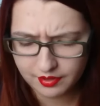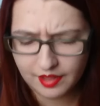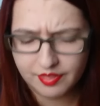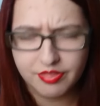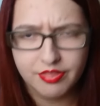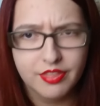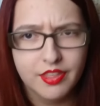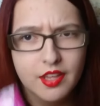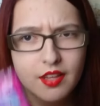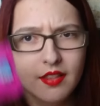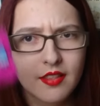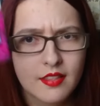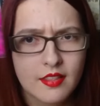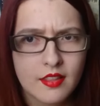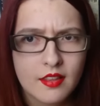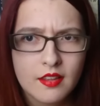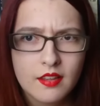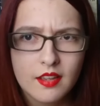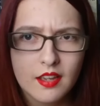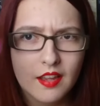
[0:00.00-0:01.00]
sent
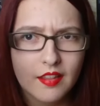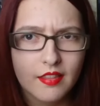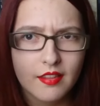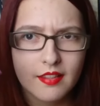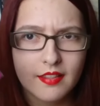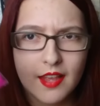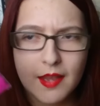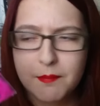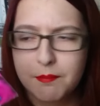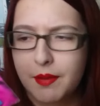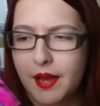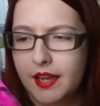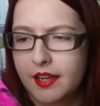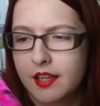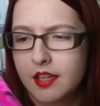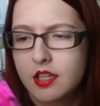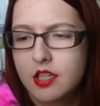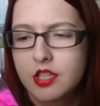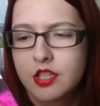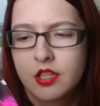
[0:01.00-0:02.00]
this in the same
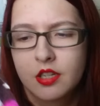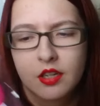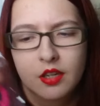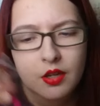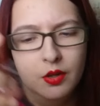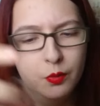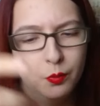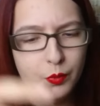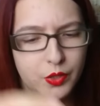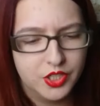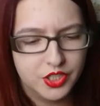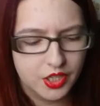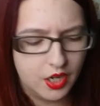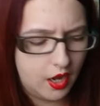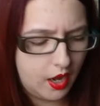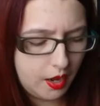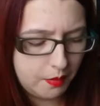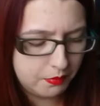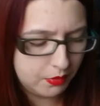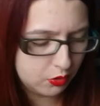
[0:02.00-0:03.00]
package, which
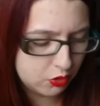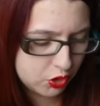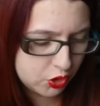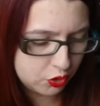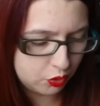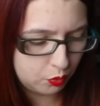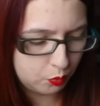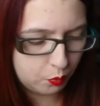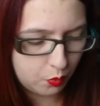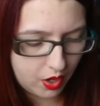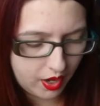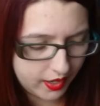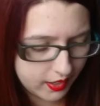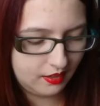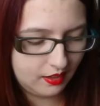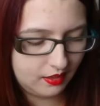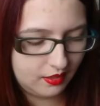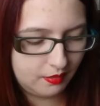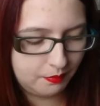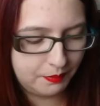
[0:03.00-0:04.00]
I'm not sure
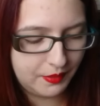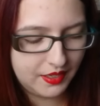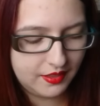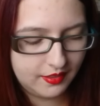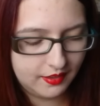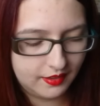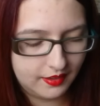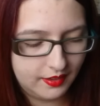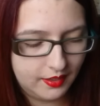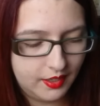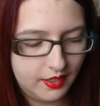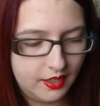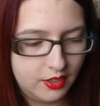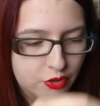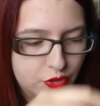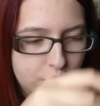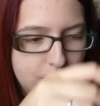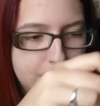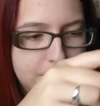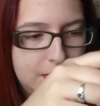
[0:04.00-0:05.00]
why. It's basically
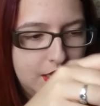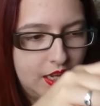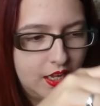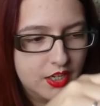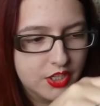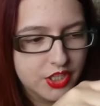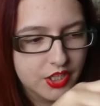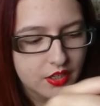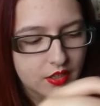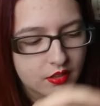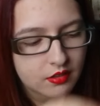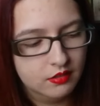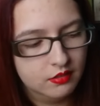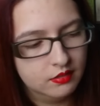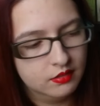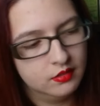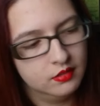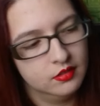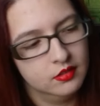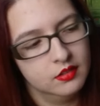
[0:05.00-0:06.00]
a dream catcher.
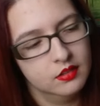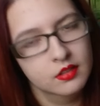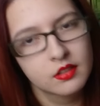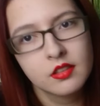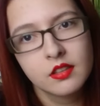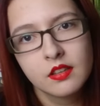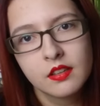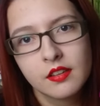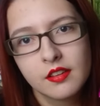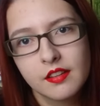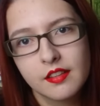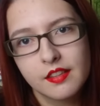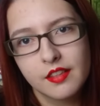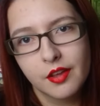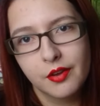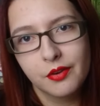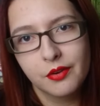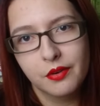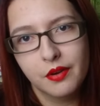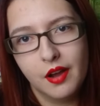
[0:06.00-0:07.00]

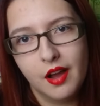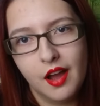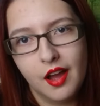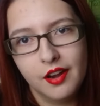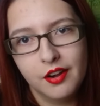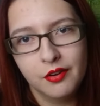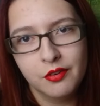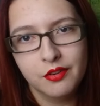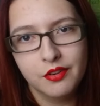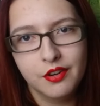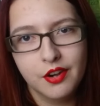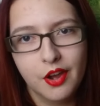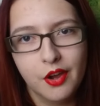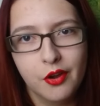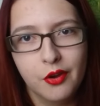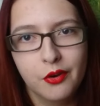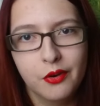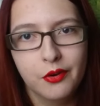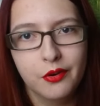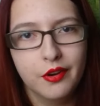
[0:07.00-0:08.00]
So I don't
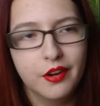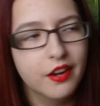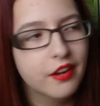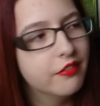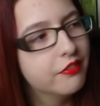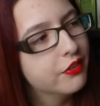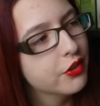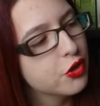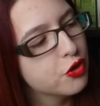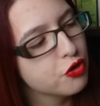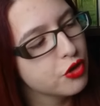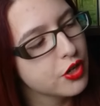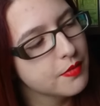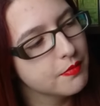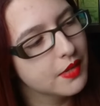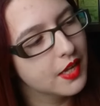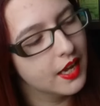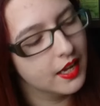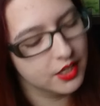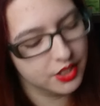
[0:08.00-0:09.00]
know if a
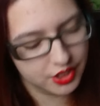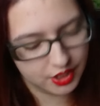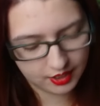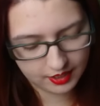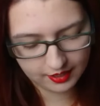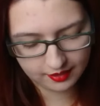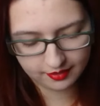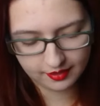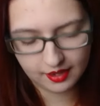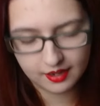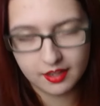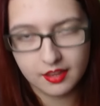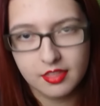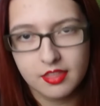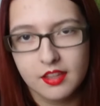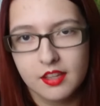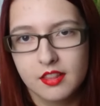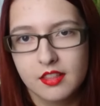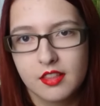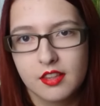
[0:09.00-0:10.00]
dream catcher has
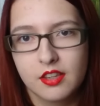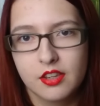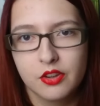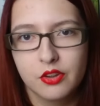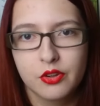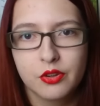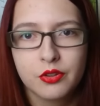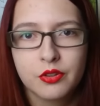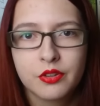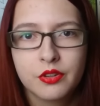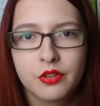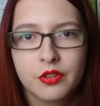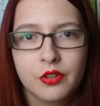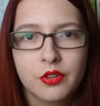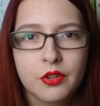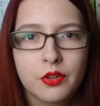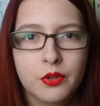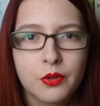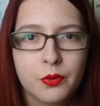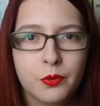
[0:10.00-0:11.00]
anything to do
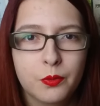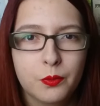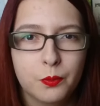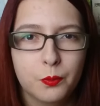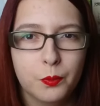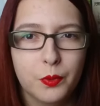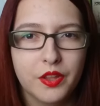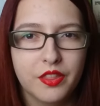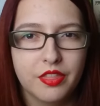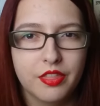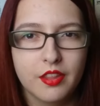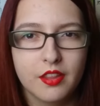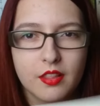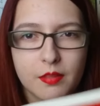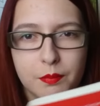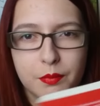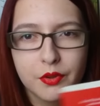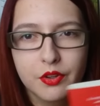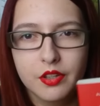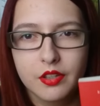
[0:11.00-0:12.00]
with
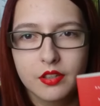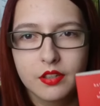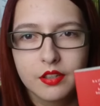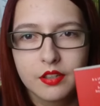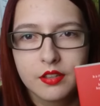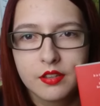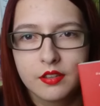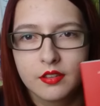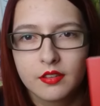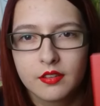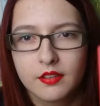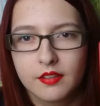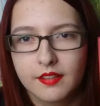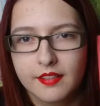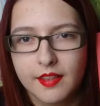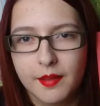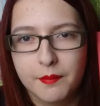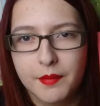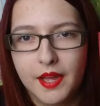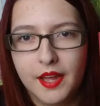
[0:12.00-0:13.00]
this book
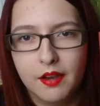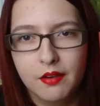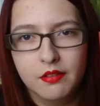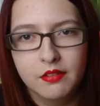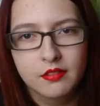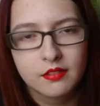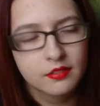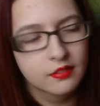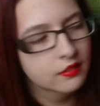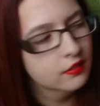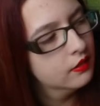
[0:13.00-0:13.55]
somehow.